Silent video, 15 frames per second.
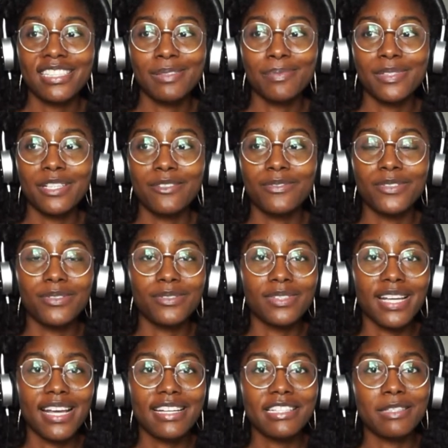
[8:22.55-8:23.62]
It's been a few
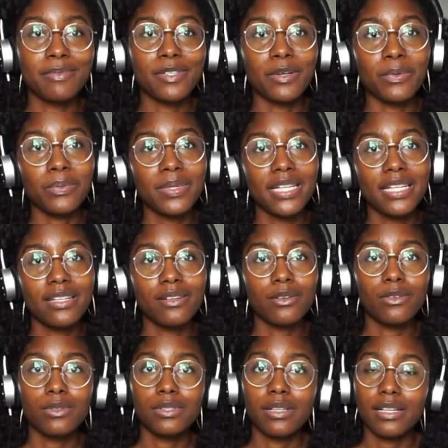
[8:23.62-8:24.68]
days. It's been a week
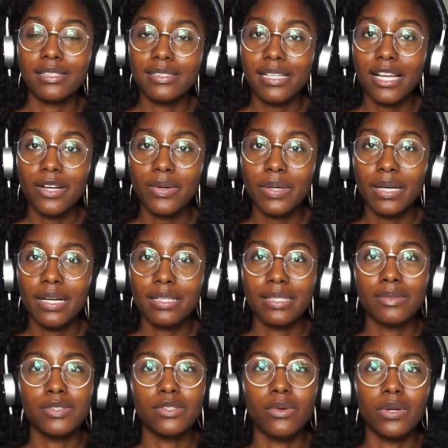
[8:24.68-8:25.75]
or et cetera. I
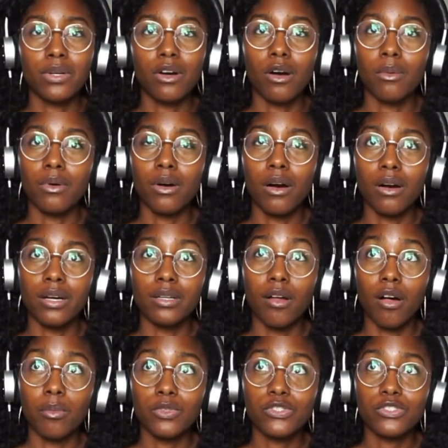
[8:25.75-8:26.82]
think it was going on, on
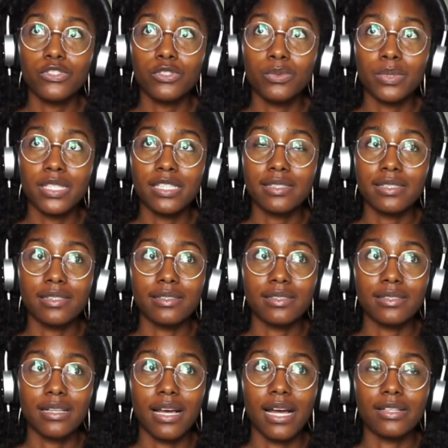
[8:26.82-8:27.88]
almost two weeks
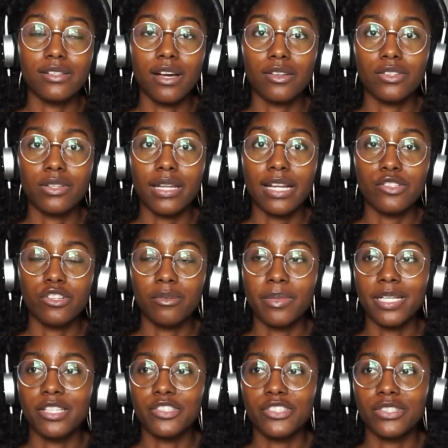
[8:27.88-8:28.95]
since I talked to the H R
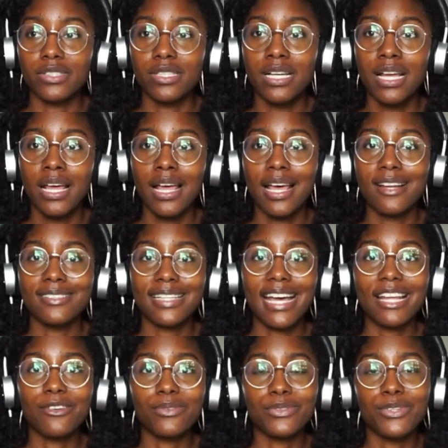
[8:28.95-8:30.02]
manager. And I was like,
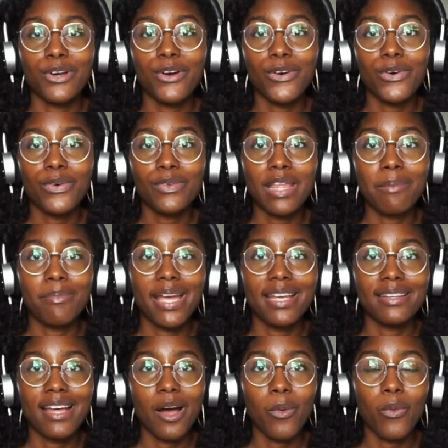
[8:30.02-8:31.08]
I don't know. They
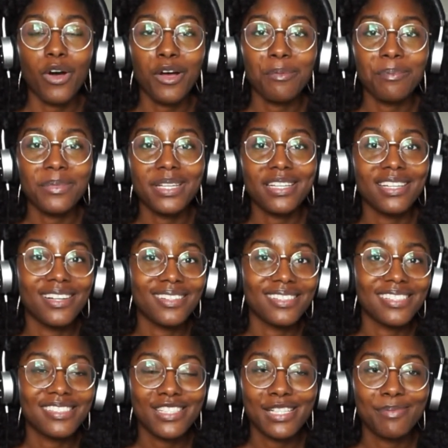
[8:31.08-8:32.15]
may not want me
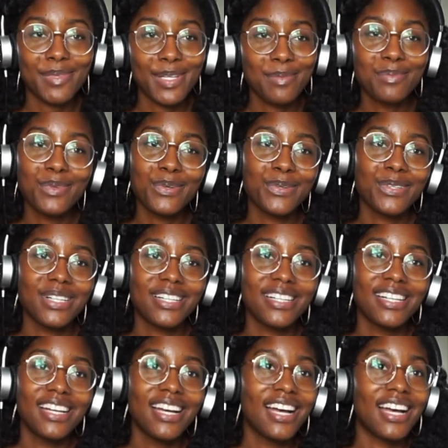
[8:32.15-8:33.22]
on the team
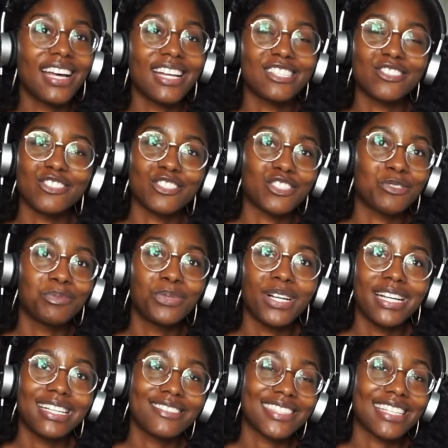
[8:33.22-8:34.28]
anymore. And I was just, just
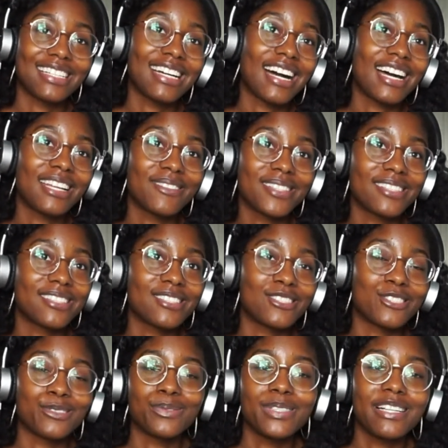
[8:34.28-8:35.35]
praying. I was like, God, if this
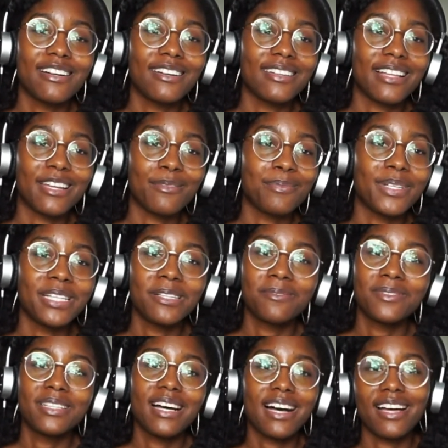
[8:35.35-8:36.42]
is your will, let it be.
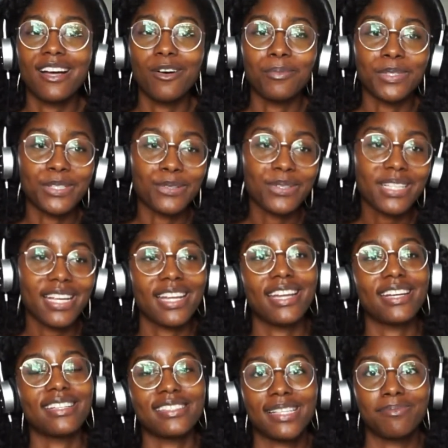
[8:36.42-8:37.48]
If not, I'll be
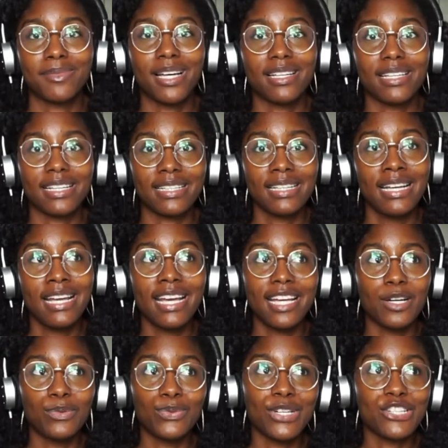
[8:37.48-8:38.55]
okay, because I'm not like
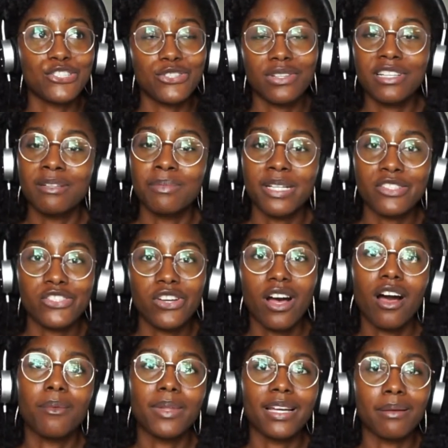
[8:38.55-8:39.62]
in a rush to leave my
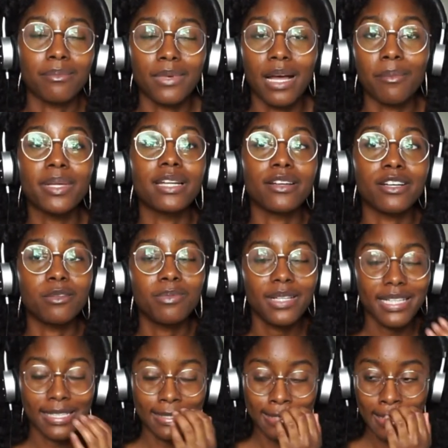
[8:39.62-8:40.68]
job. Like I'm, I'm in a good
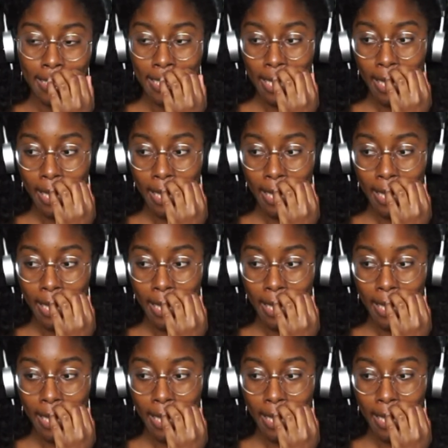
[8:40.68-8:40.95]
place.